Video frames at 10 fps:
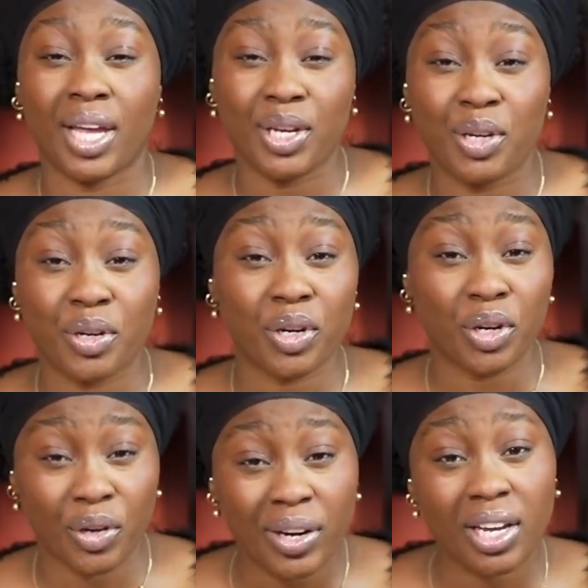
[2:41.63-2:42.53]
in your
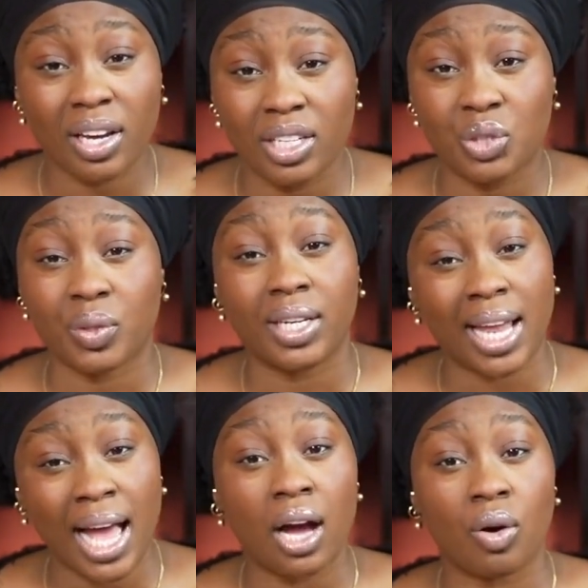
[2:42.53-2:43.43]
current country
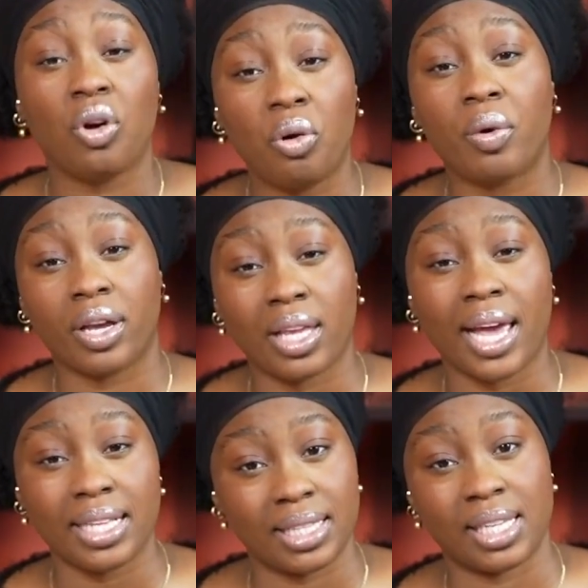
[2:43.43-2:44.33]
now who are
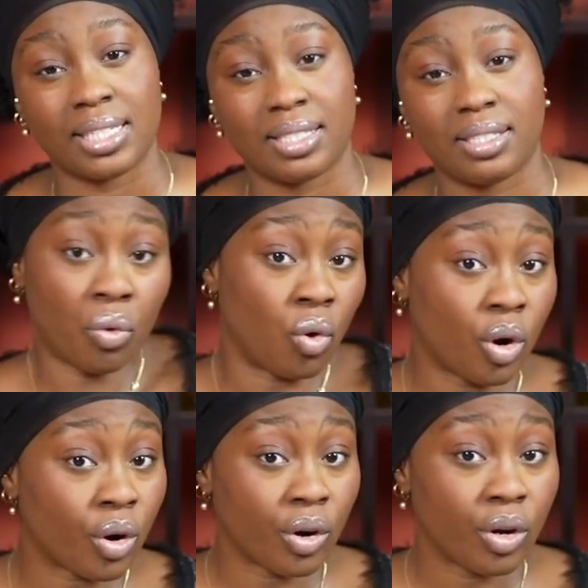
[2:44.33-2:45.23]
like this,
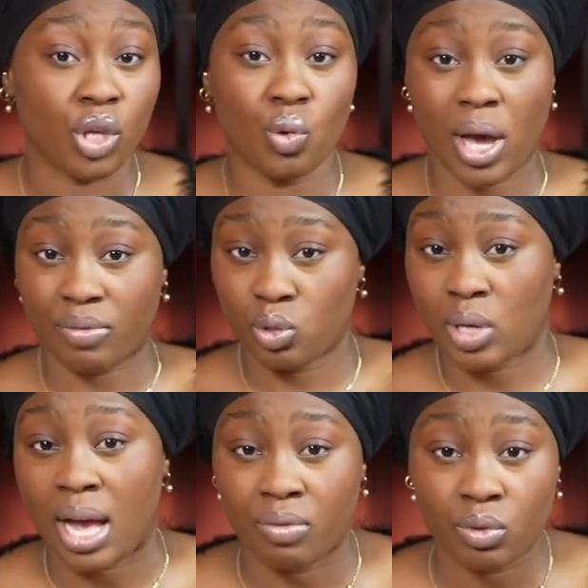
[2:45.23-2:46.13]
or you have
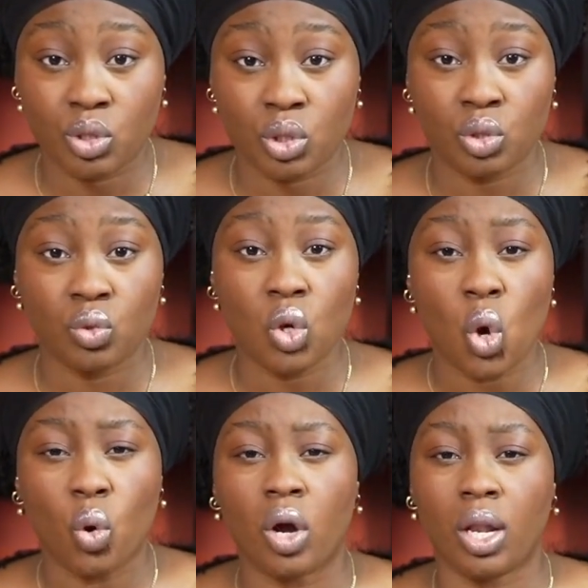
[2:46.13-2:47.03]
traveled to
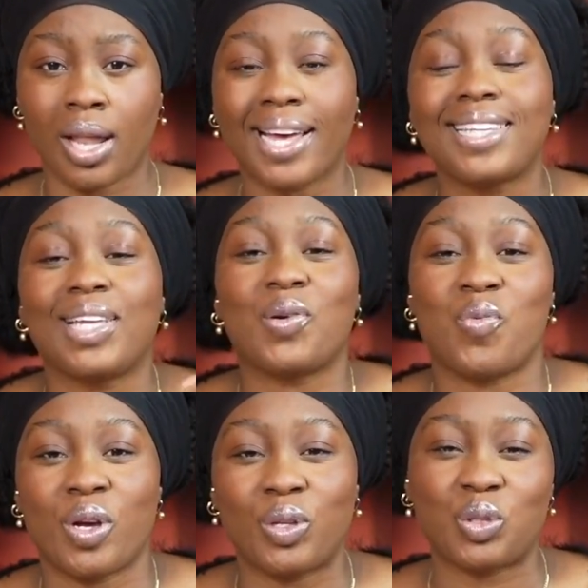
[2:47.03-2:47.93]
or likely
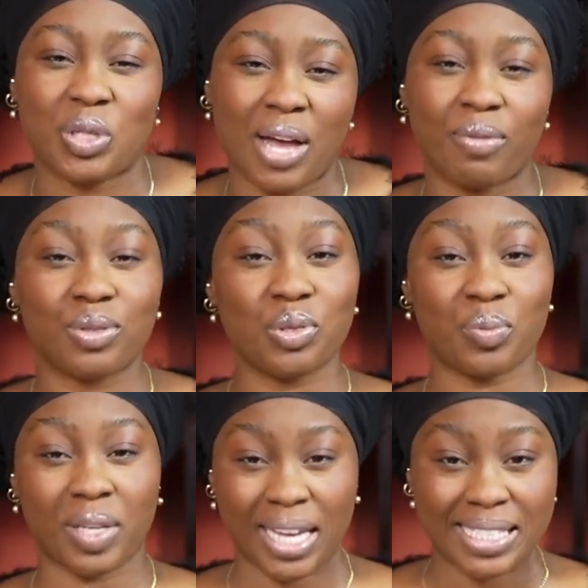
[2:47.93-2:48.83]
will travel to
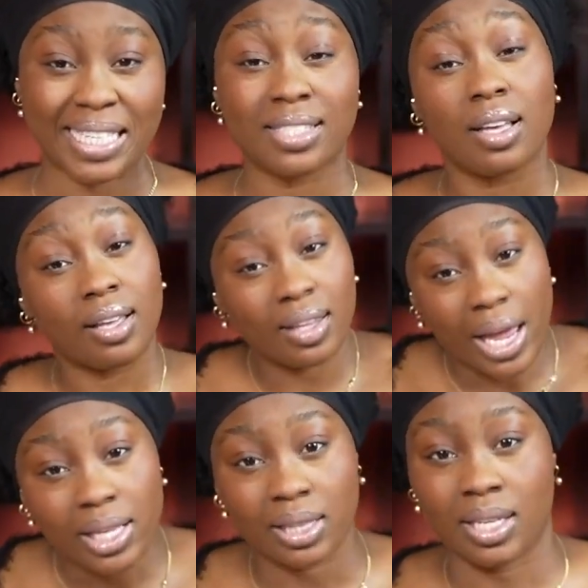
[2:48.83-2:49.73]
places
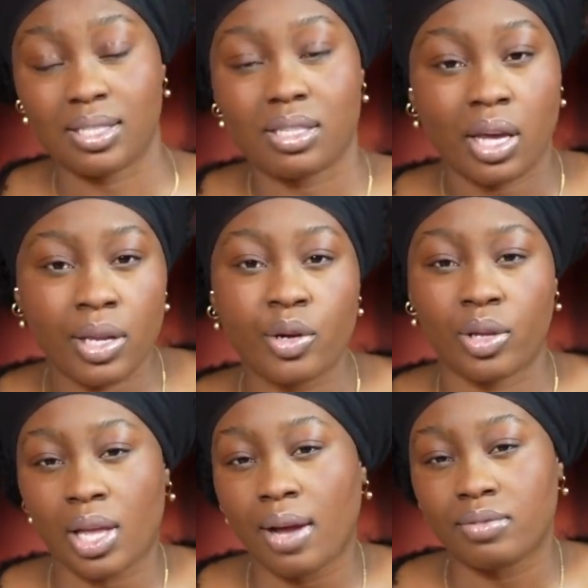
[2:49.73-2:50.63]
like this in
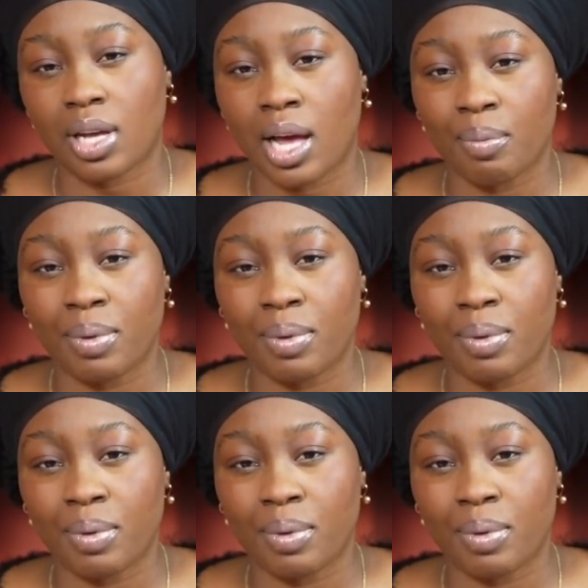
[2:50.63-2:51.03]
your lifetime.